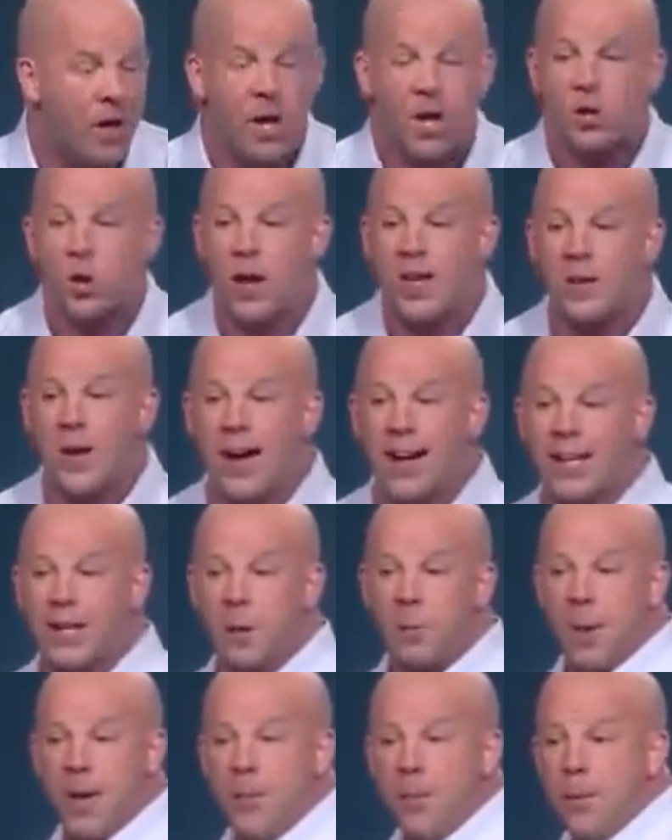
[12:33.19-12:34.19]
So either I get
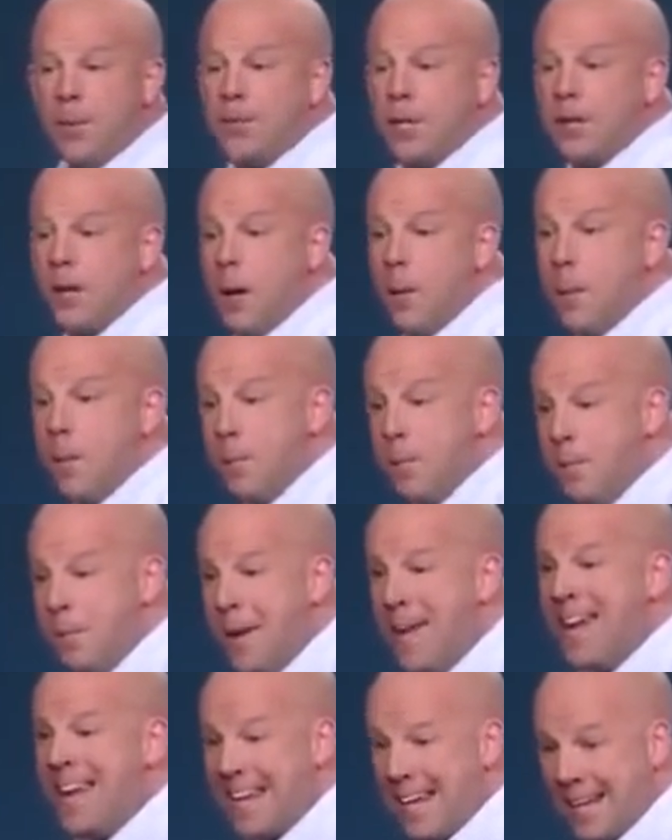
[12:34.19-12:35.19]
the people to the
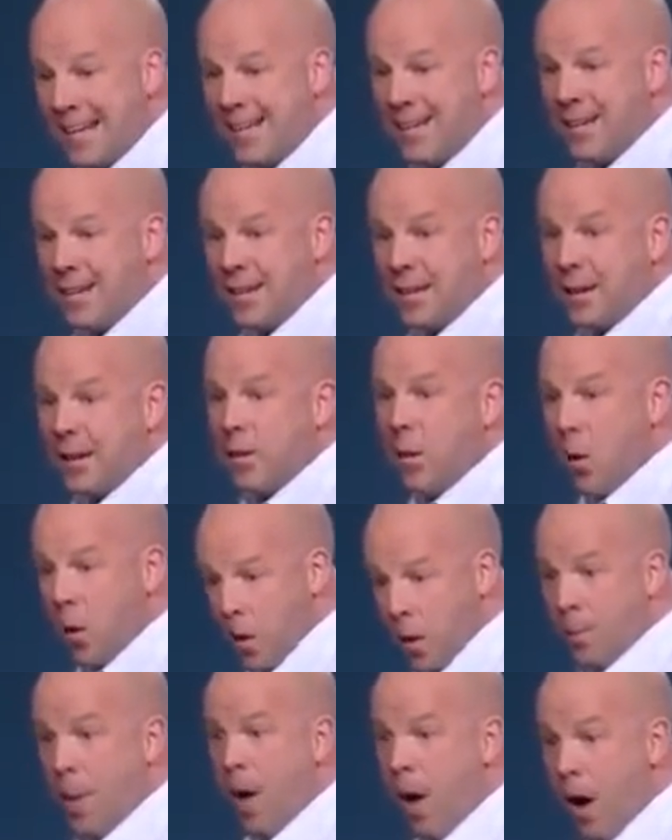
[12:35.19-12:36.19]
meeting or
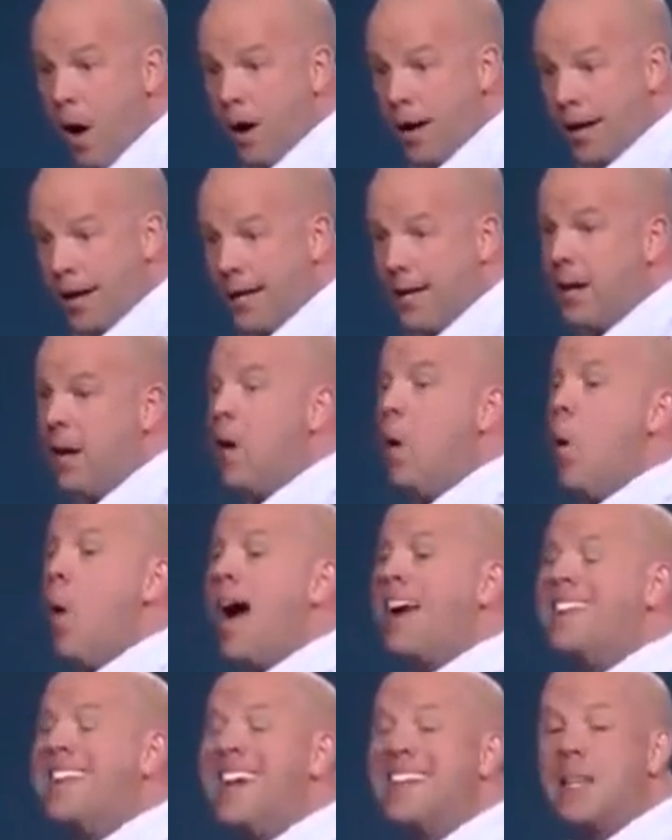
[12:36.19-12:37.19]
the party, or
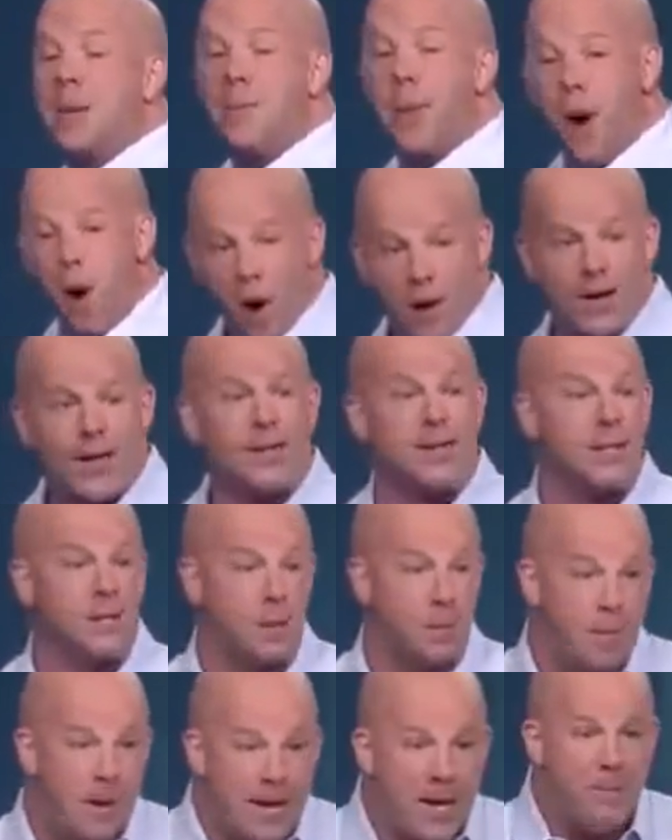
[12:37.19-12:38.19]
I take the party to
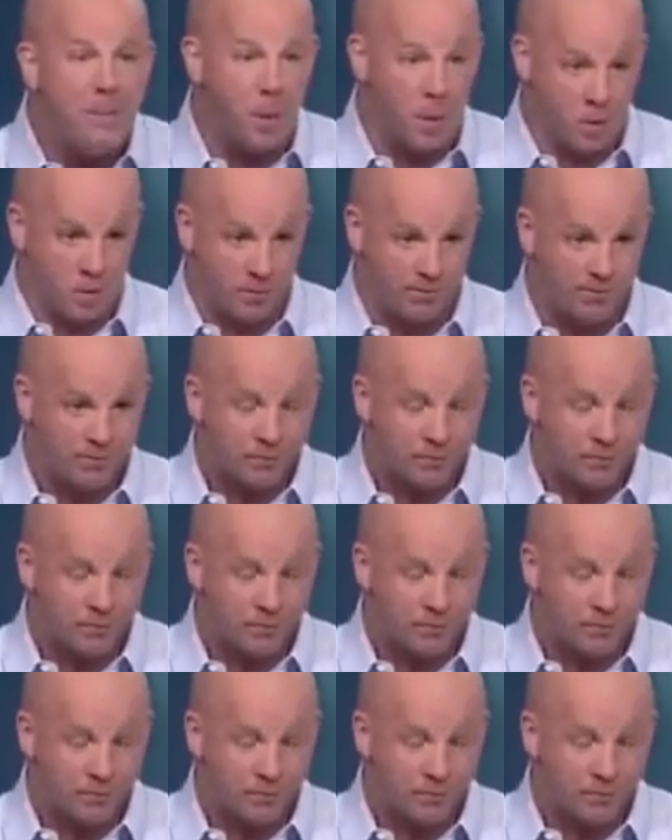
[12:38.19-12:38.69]
the people.